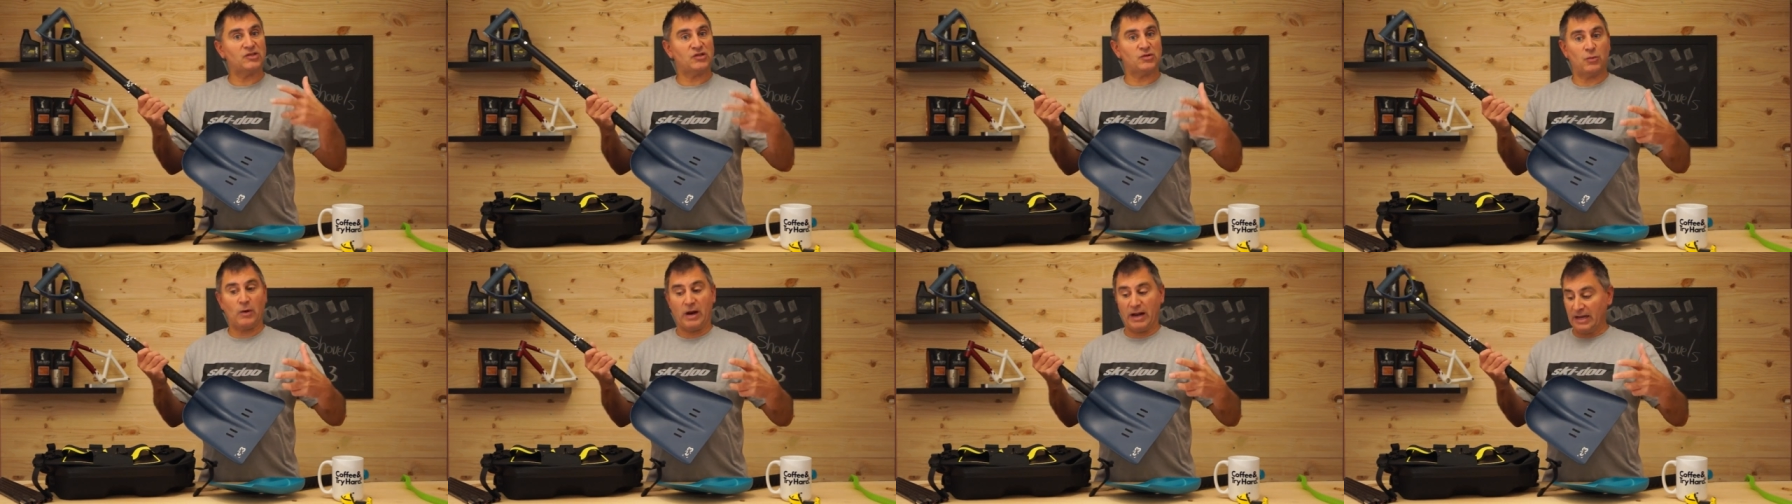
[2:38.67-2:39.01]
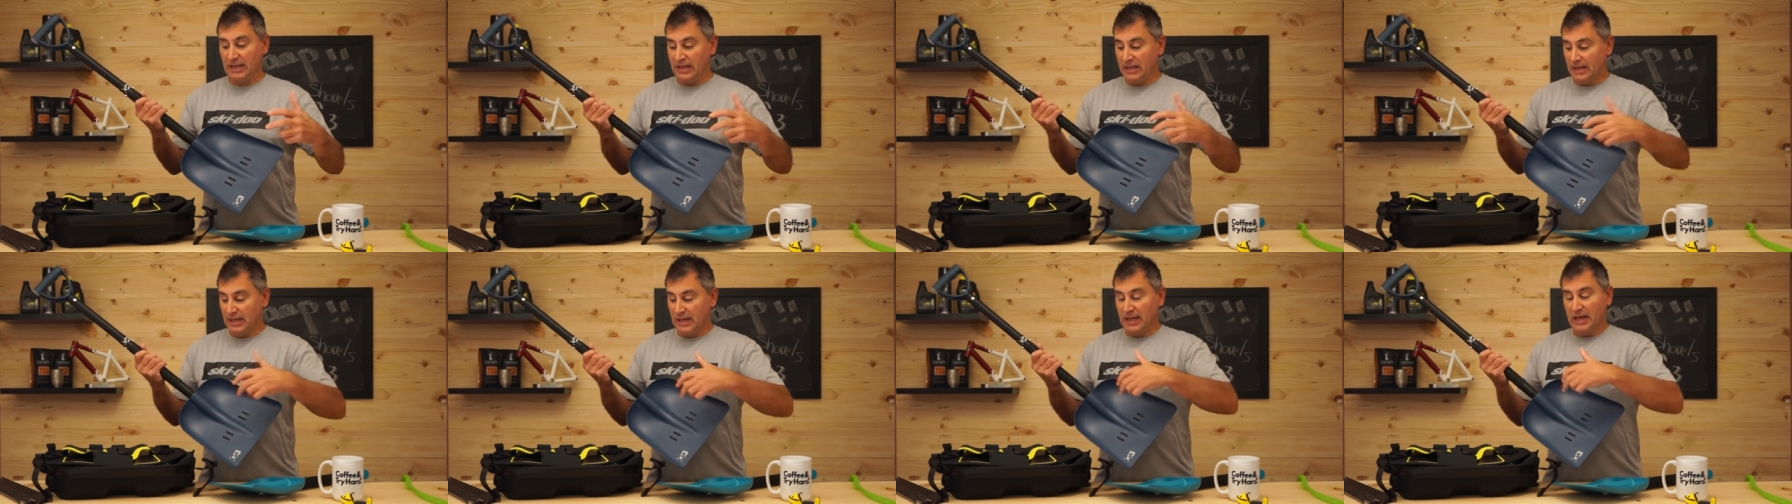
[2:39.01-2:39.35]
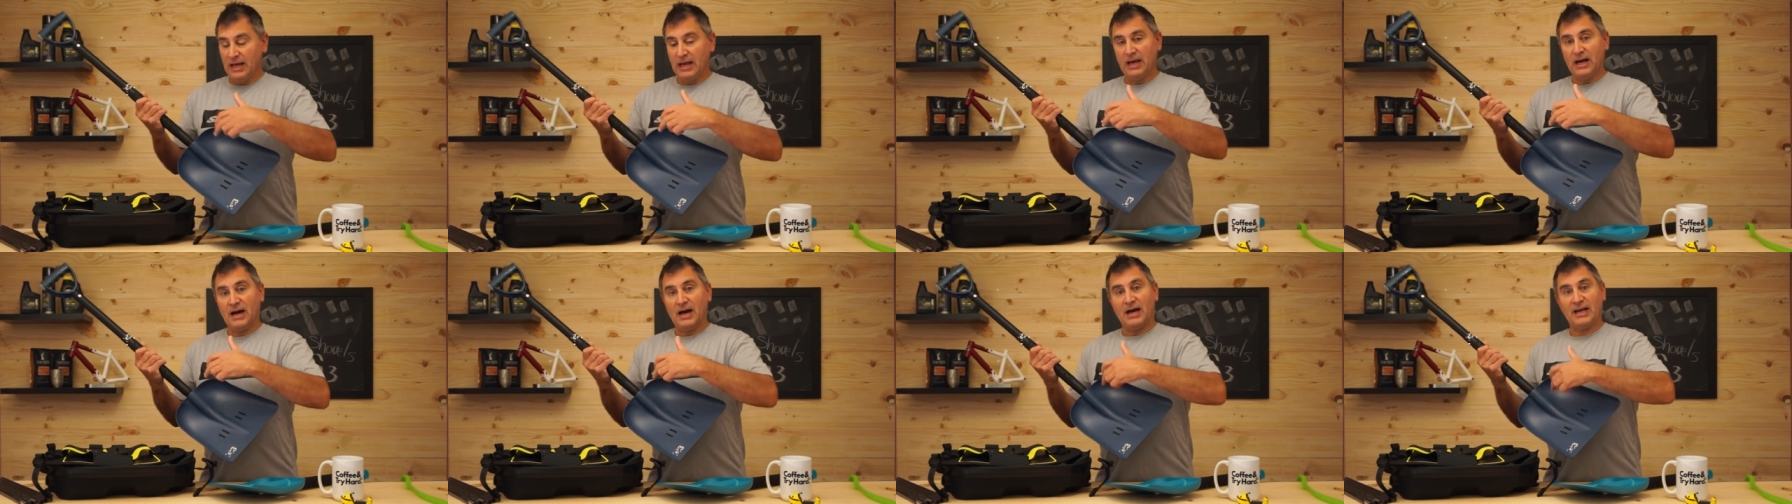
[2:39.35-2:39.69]
sweaty.
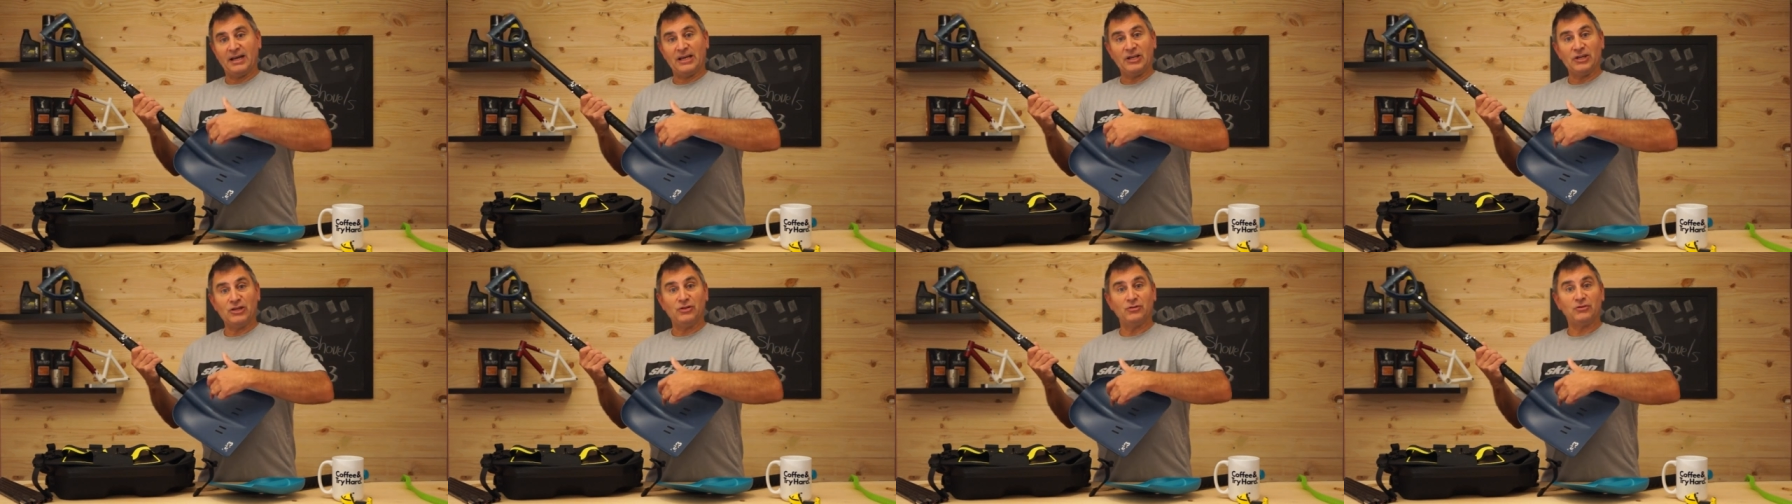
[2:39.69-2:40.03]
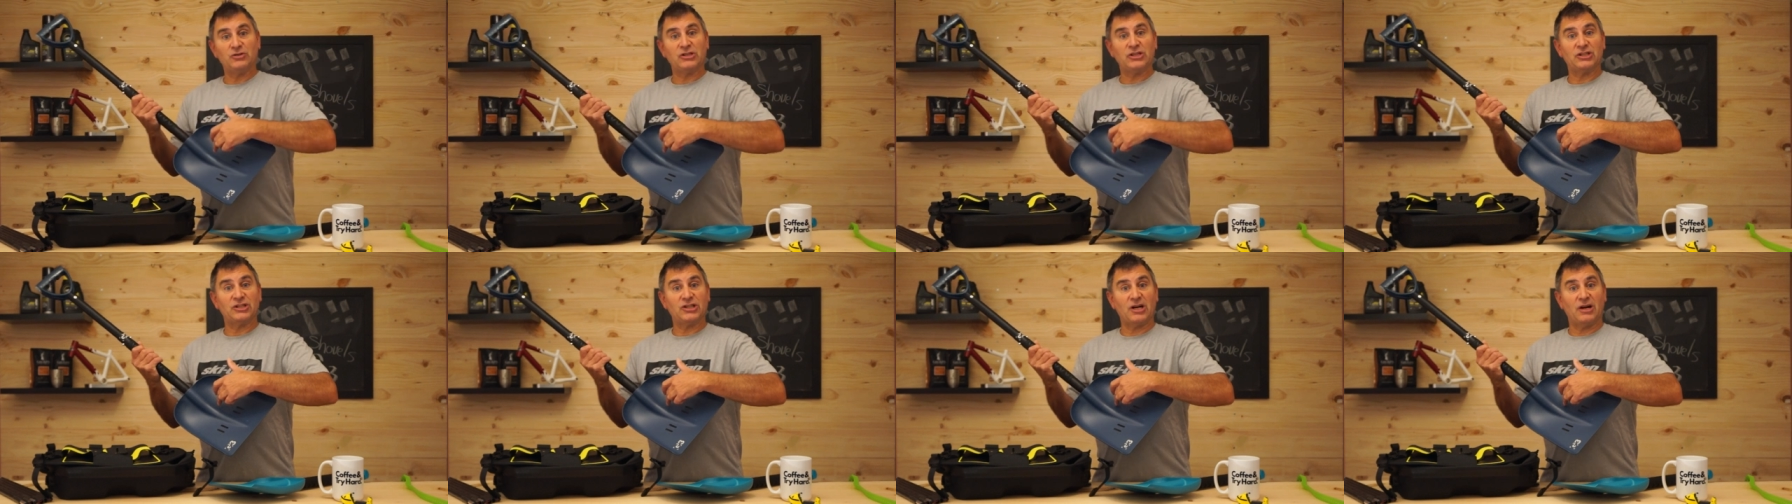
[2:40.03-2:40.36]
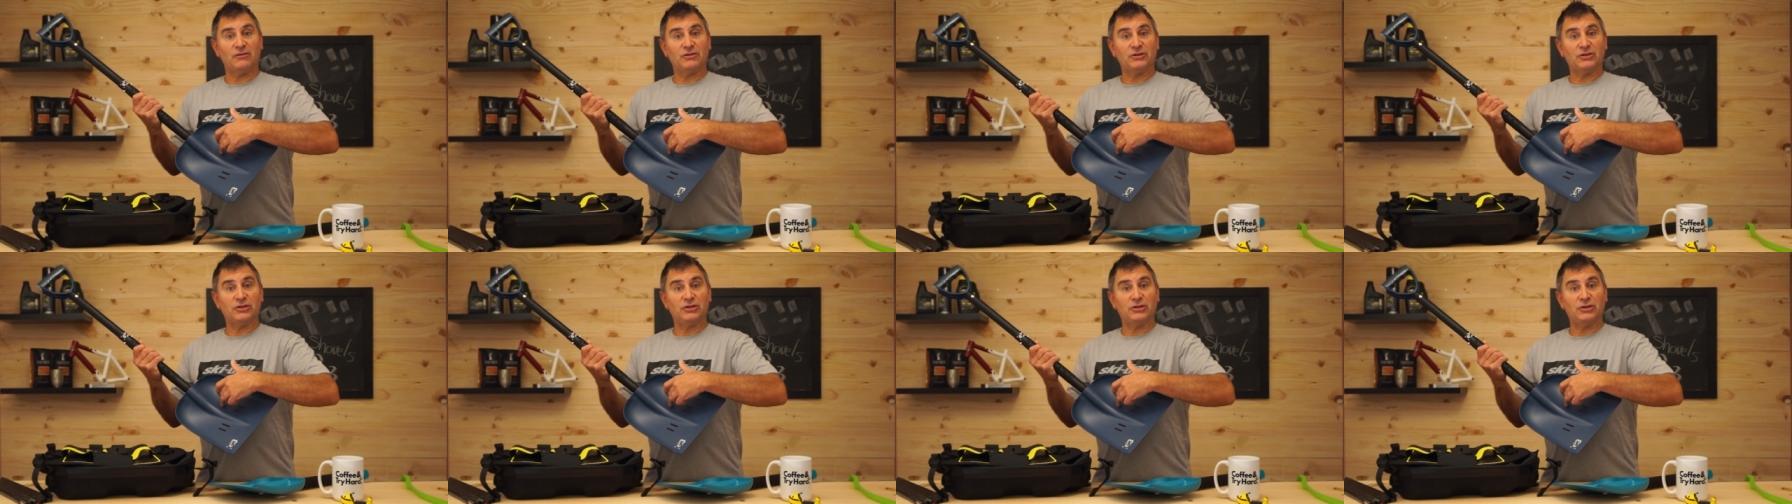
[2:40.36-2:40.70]
I can use the
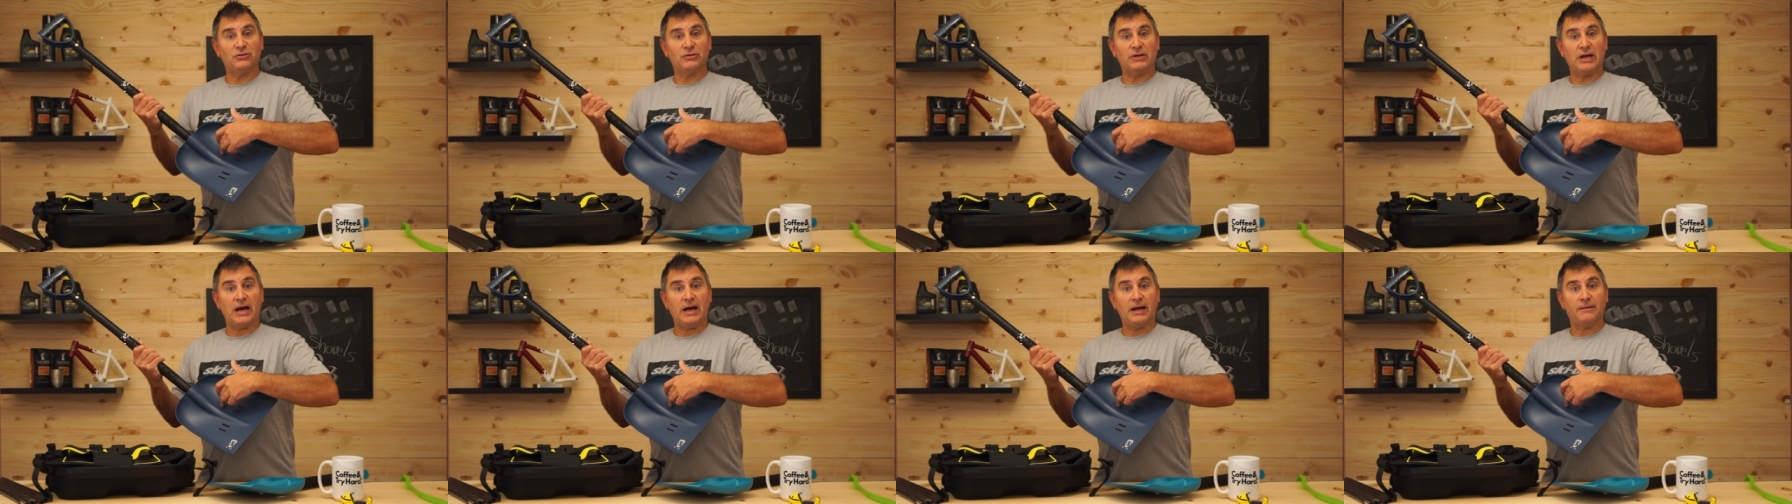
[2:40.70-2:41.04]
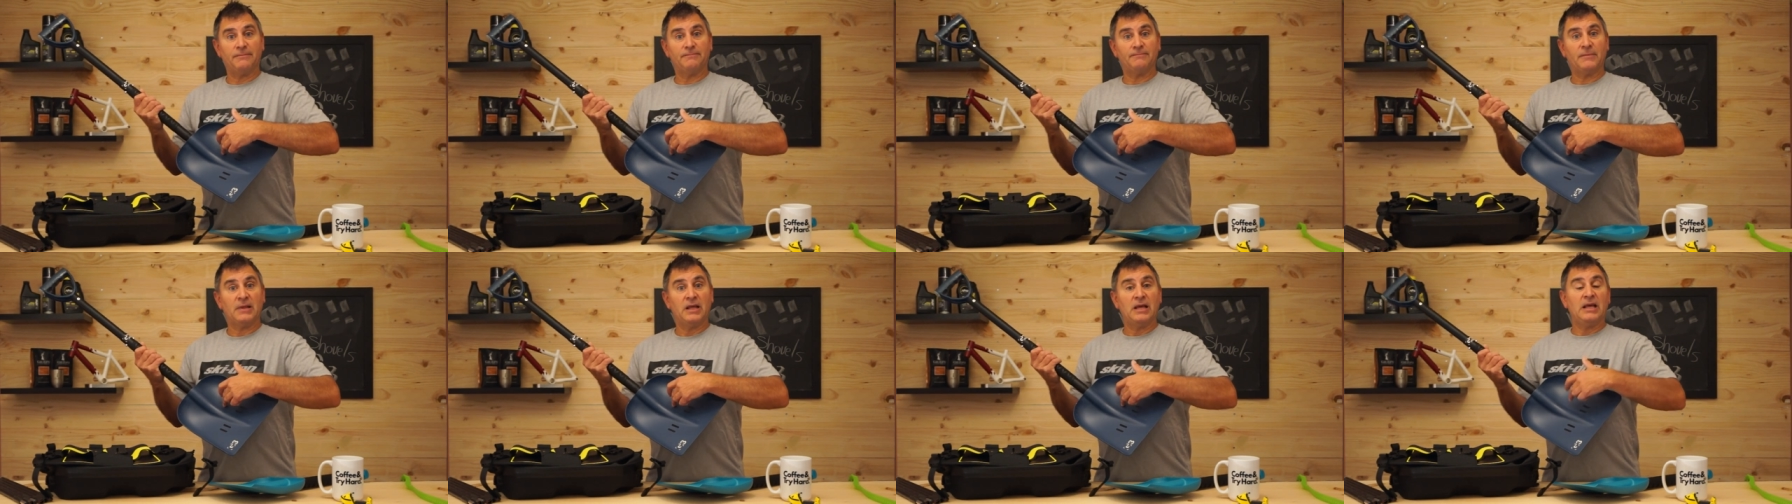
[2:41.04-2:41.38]
shovel to do that.